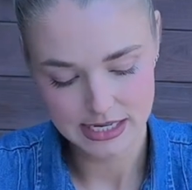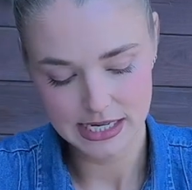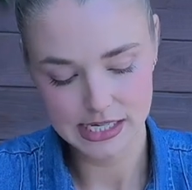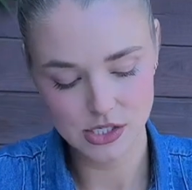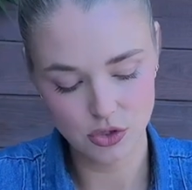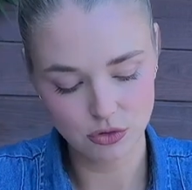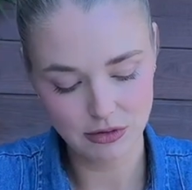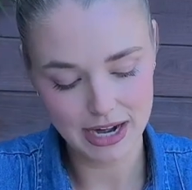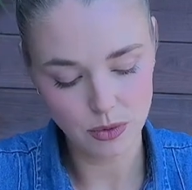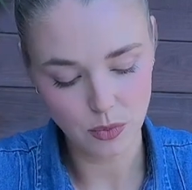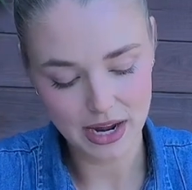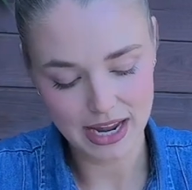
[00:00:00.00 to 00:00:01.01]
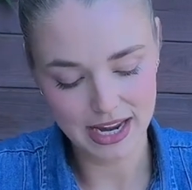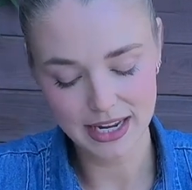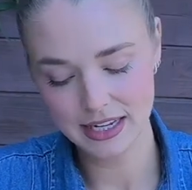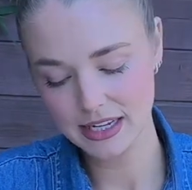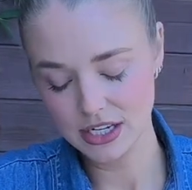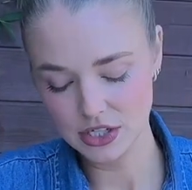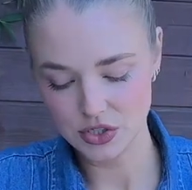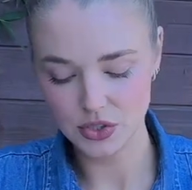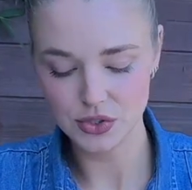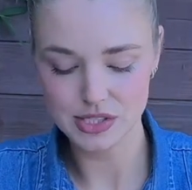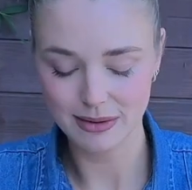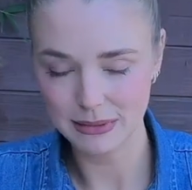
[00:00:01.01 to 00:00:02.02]
is a great way to
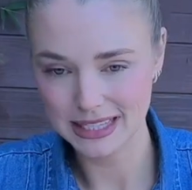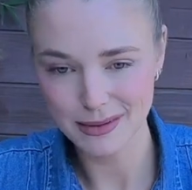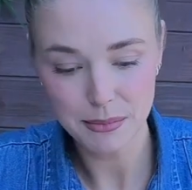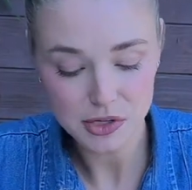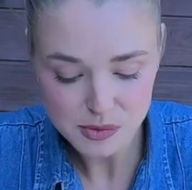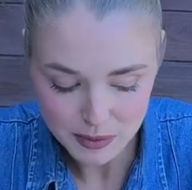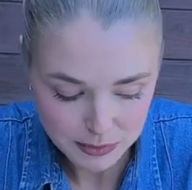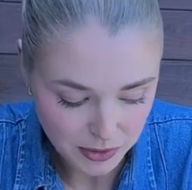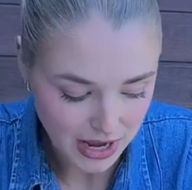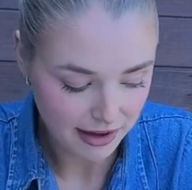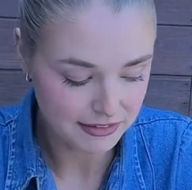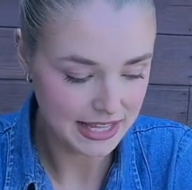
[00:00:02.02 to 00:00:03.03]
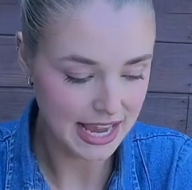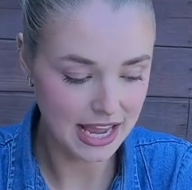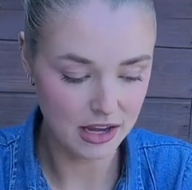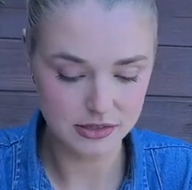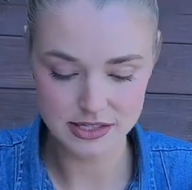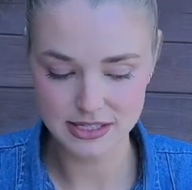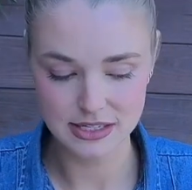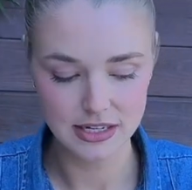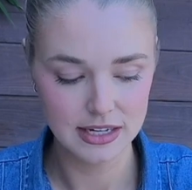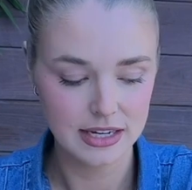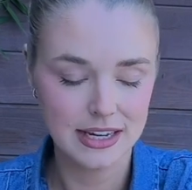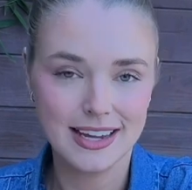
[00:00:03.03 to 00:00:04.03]
use something that most people have in the house
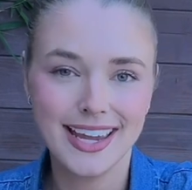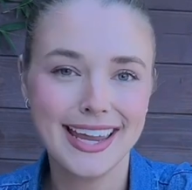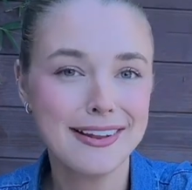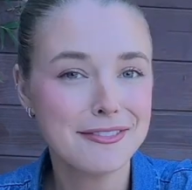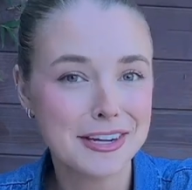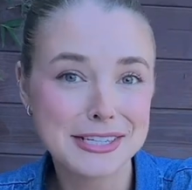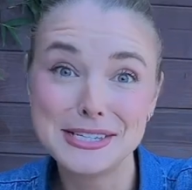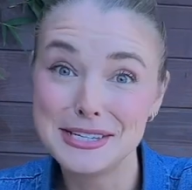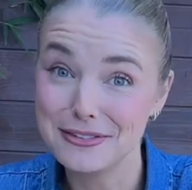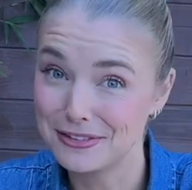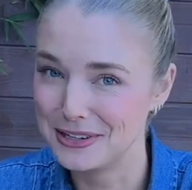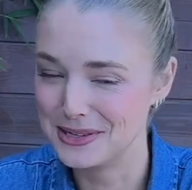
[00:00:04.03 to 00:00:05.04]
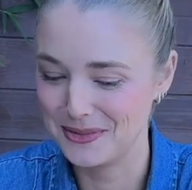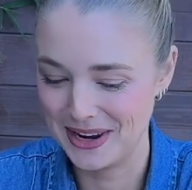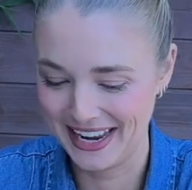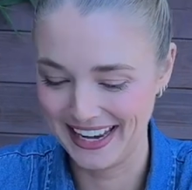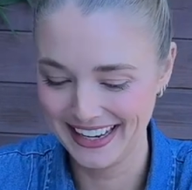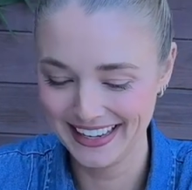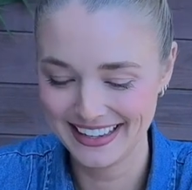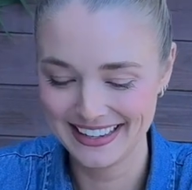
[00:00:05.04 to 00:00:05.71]
in a very different way.